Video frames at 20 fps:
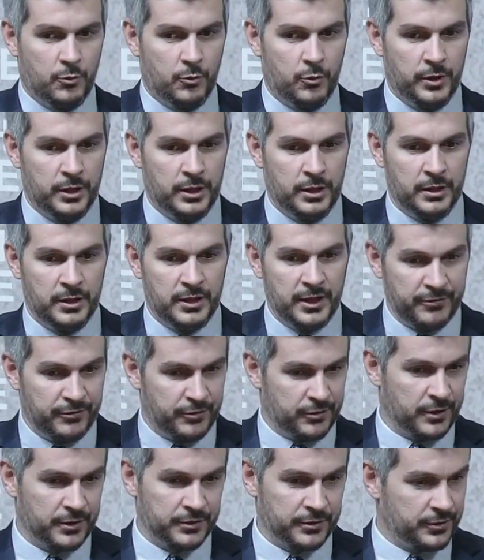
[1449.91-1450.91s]
We
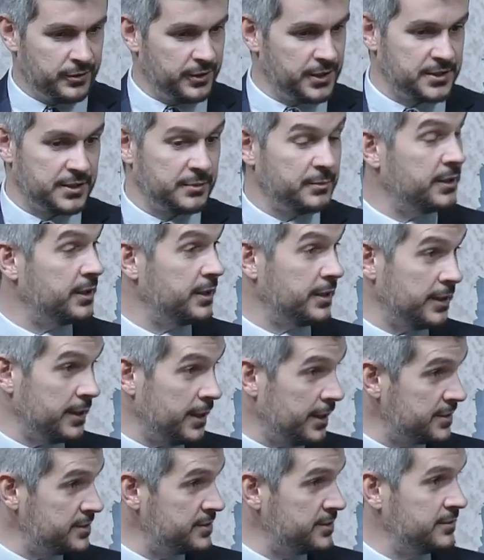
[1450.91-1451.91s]
never underestimate
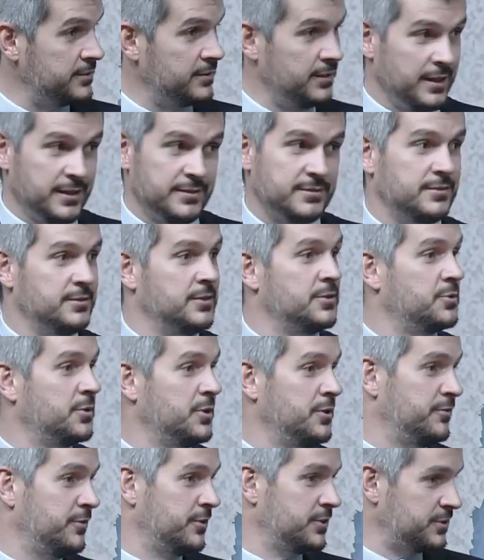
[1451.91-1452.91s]
an election, less in the
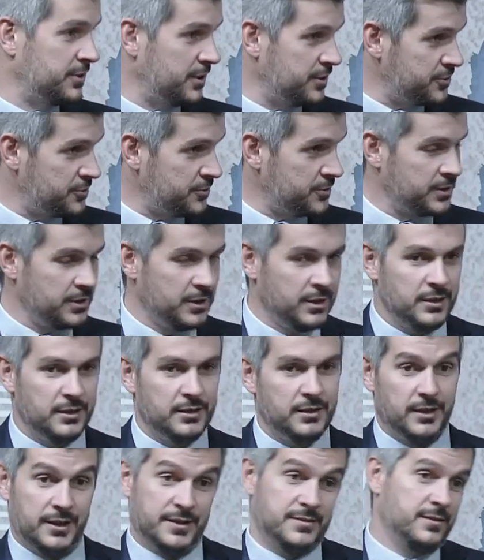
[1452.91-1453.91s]
21st century,
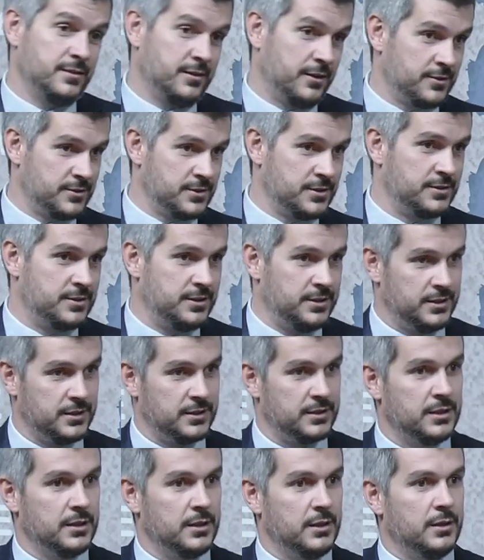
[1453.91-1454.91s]
less in
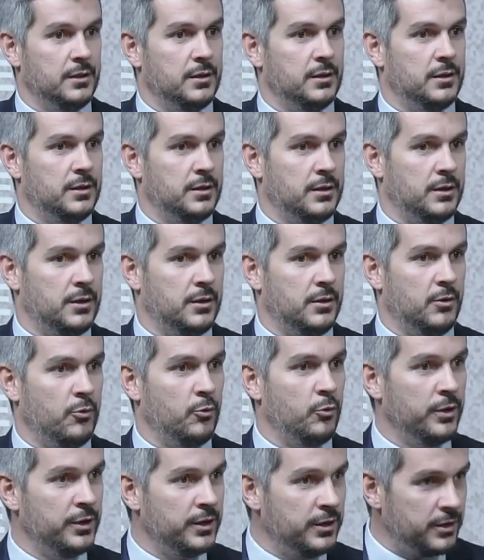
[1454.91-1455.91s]
Argentina.
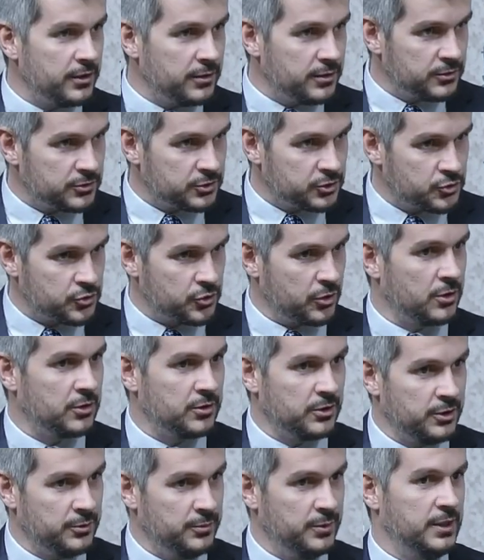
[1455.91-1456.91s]
We
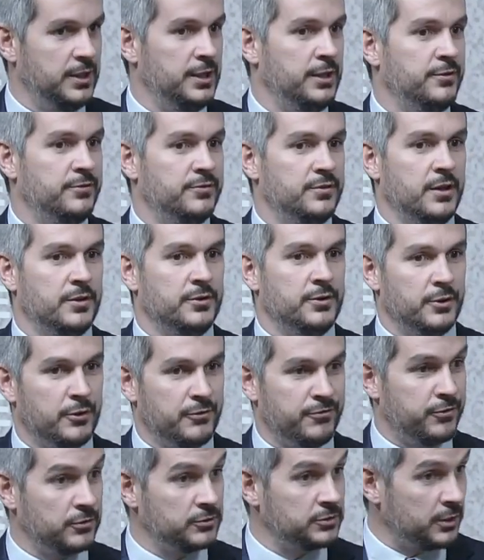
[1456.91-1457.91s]
strongly believe that
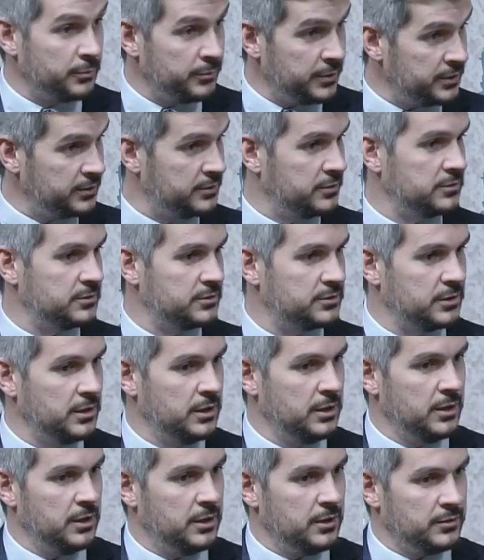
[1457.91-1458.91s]
there are
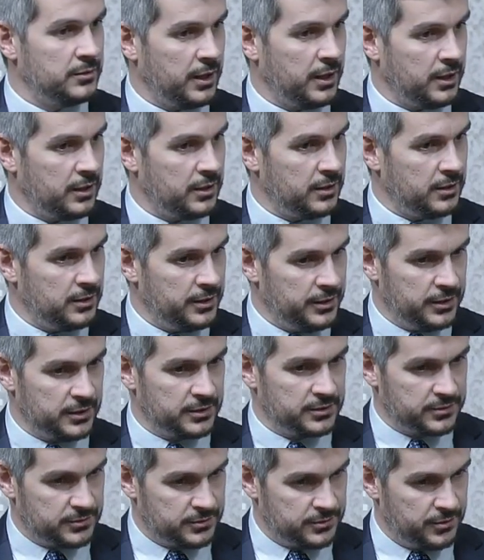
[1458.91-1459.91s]
fundamentals that
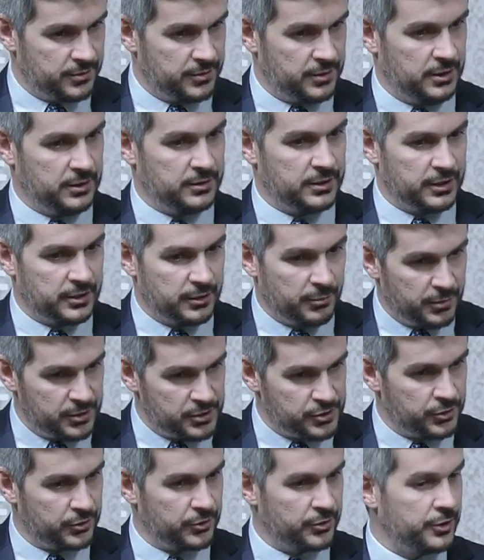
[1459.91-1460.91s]
lead us to think that the
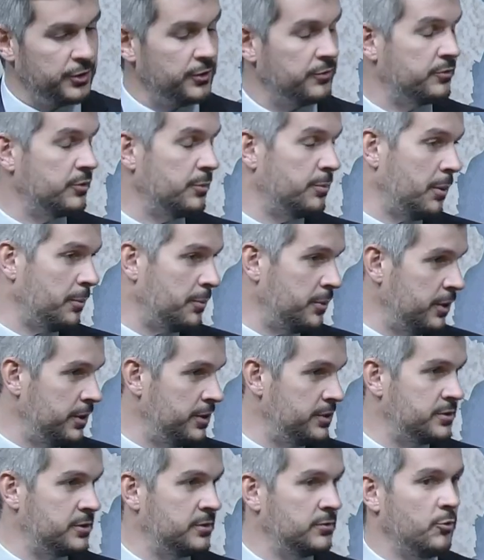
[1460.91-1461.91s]
majority of the
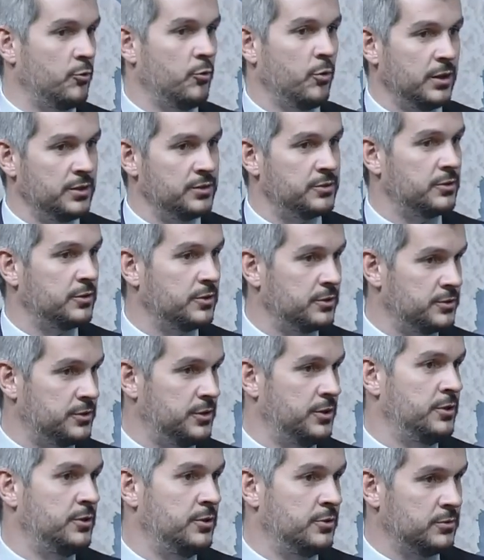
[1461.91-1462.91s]
population want to
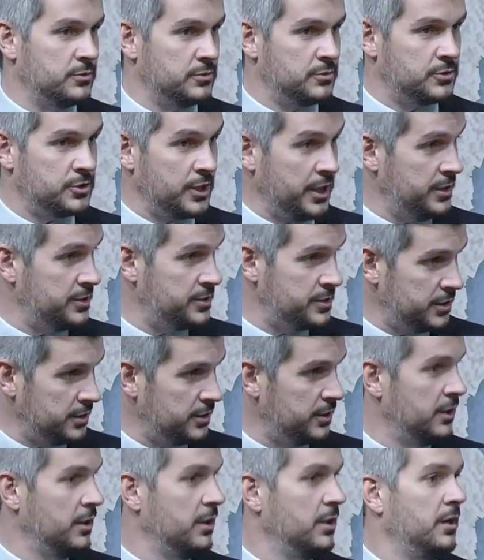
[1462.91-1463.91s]
continue
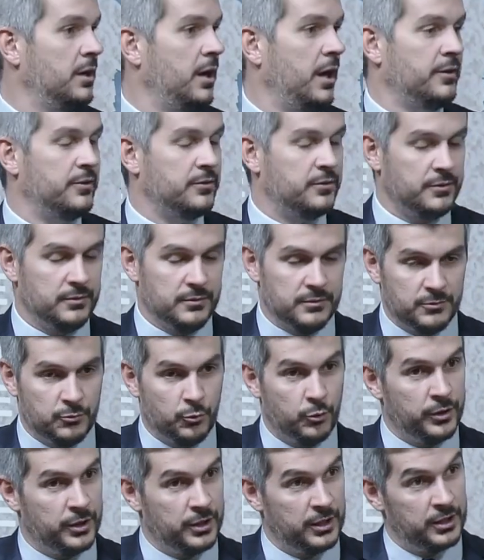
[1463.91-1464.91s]
changing. And
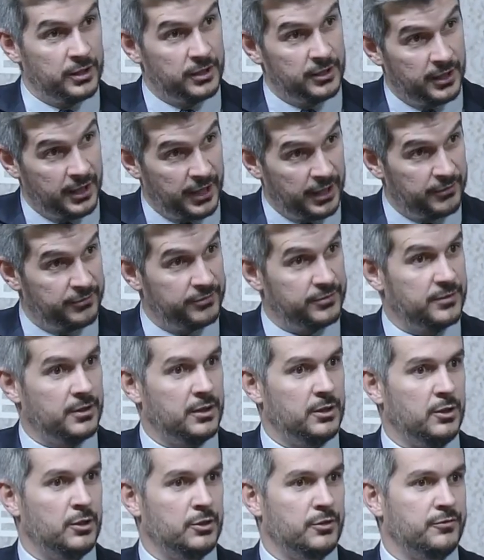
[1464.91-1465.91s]
we have
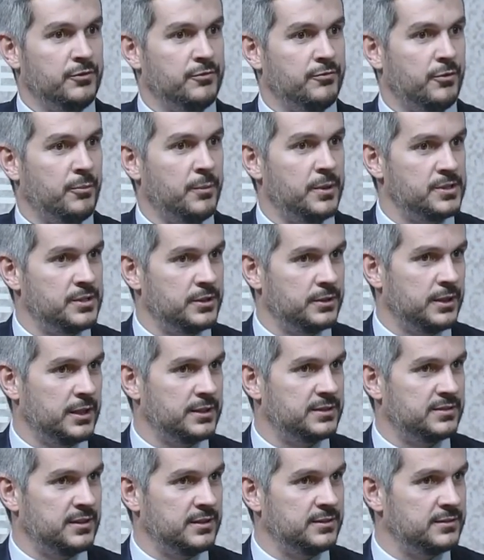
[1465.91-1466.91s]
a lot of information
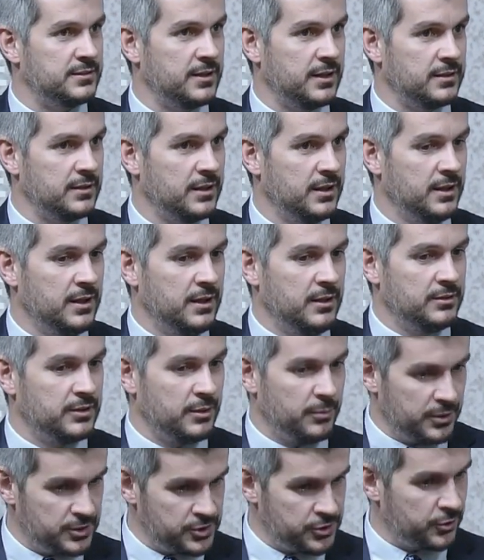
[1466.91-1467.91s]
in that sense that
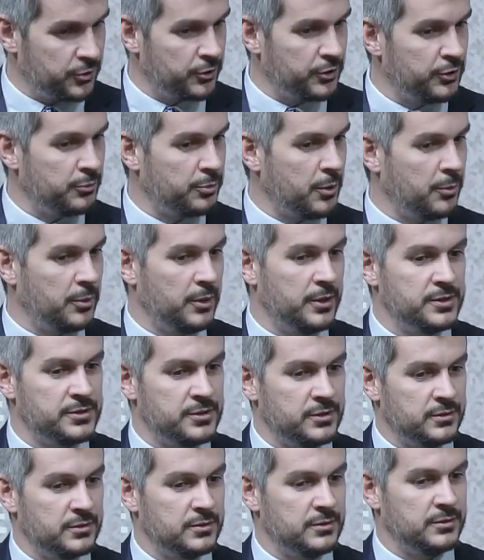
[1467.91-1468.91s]
the majority of the
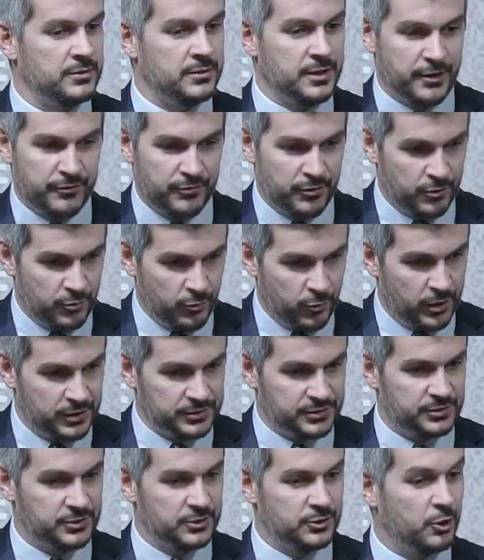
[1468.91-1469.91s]
population never
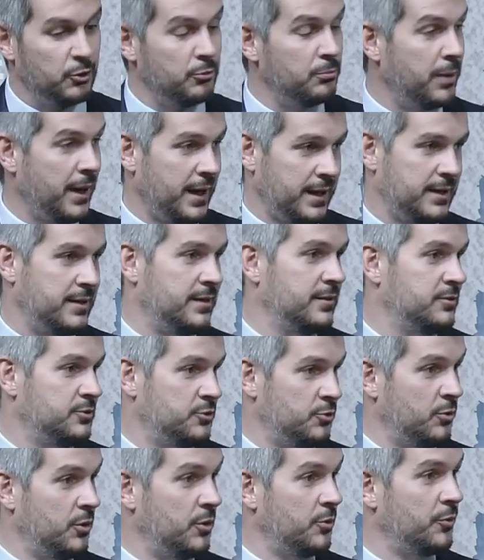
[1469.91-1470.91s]
wants to go back
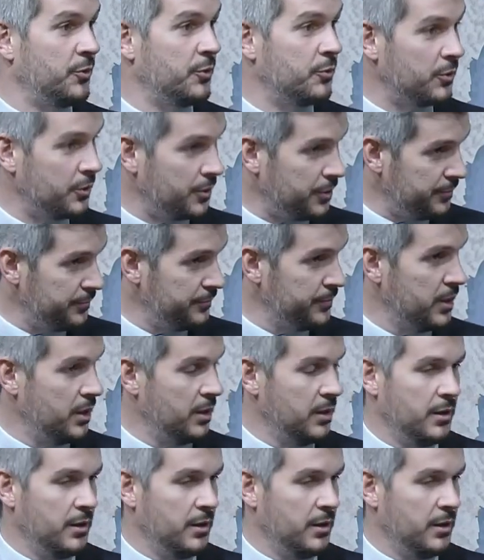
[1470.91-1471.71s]
to where we were.